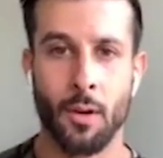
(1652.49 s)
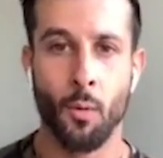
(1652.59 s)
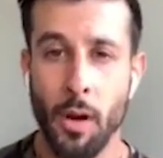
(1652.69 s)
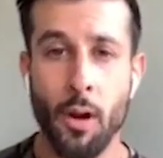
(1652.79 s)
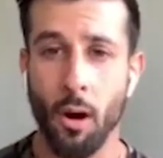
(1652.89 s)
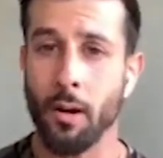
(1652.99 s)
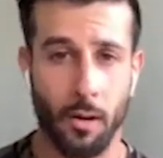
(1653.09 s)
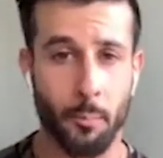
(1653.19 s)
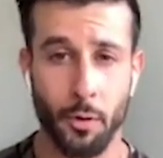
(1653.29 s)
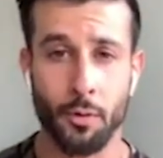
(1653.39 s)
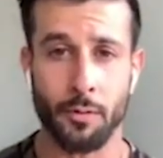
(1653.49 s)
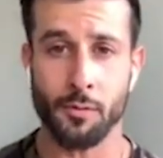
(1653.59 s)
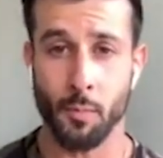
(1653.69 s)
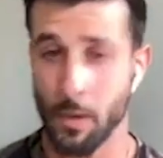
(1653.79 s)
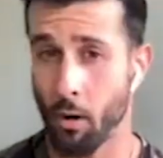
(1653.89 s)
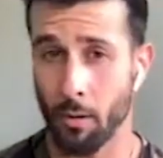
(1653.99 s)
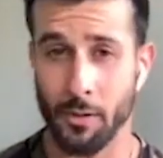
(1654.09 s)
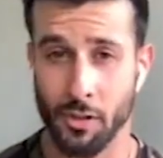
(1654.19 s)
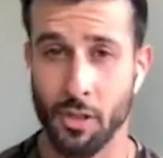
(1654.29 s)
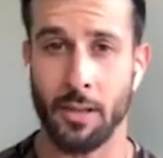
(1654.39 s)
We are computers. We are
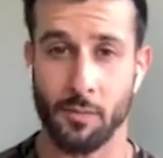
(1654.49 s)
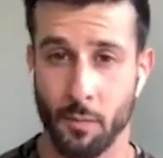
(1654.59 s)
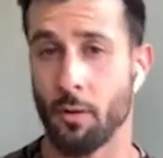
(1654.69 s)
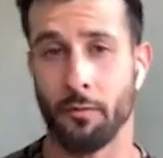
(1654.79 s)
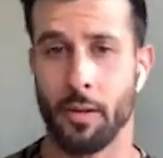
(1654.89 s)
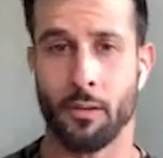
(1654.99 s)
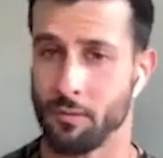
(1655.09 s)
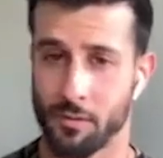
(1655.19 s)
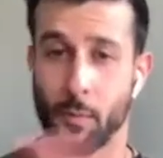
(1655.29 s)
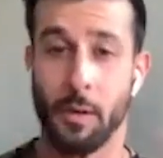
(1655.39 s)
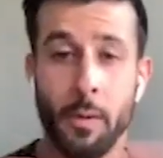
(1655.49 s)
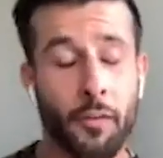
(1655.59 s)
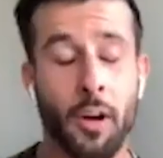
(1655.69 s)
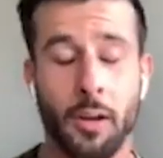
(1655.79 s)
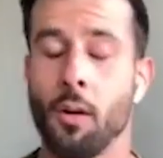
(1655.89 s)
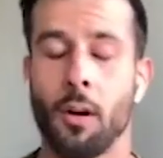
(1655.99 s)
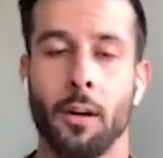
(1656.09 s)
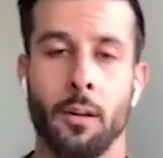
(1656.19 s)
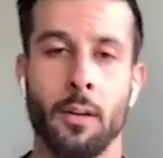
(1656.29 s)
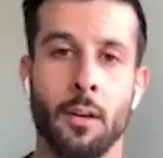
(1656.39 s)
machines. We are vehicles. We, we fucking are,
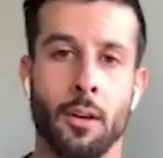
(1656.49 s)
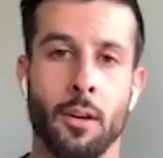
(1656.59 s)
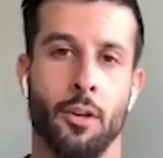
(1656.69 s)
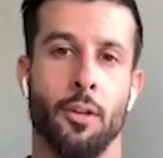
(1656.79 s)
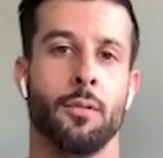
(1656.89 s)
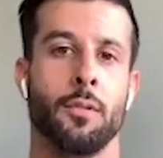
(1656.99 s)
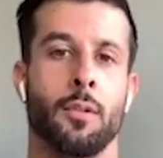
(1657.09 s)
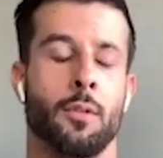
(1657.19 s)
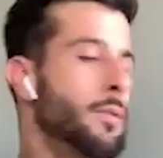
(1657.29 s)
you know? Yep.